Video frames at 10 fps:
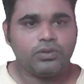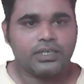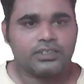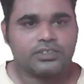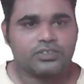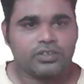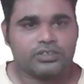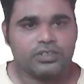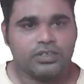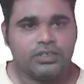at the
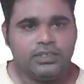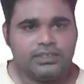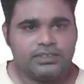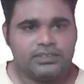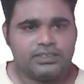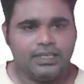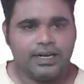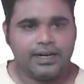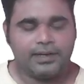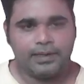structure. This
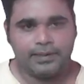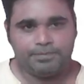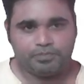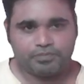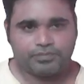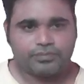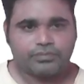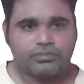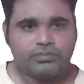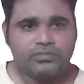grana
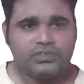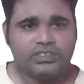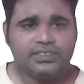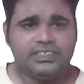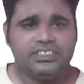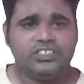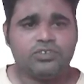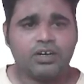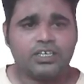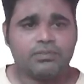is
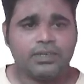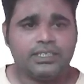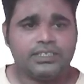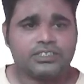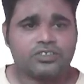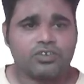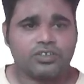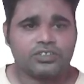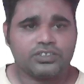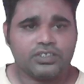joined by a
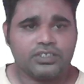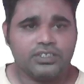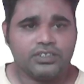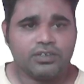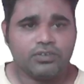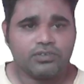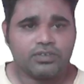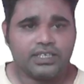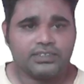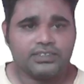structure. Here look
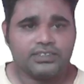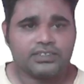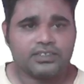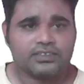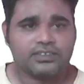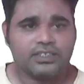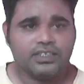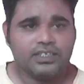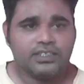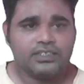like this structure.
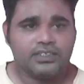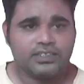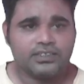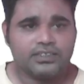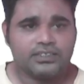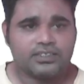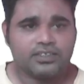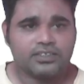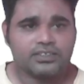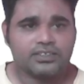Here this
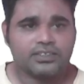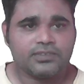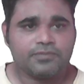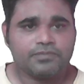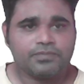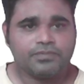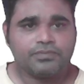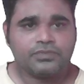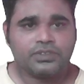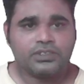structure.
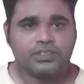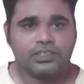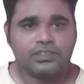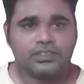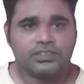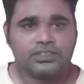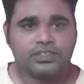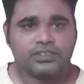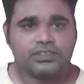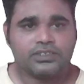Here this
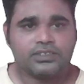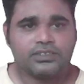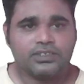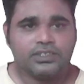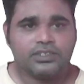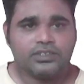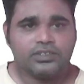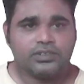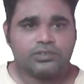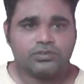structure.
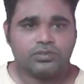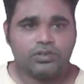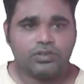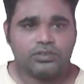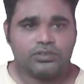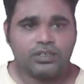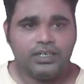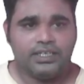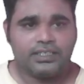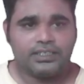So the
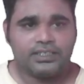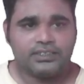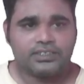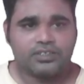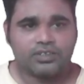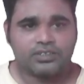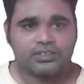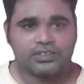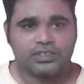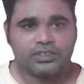linking structure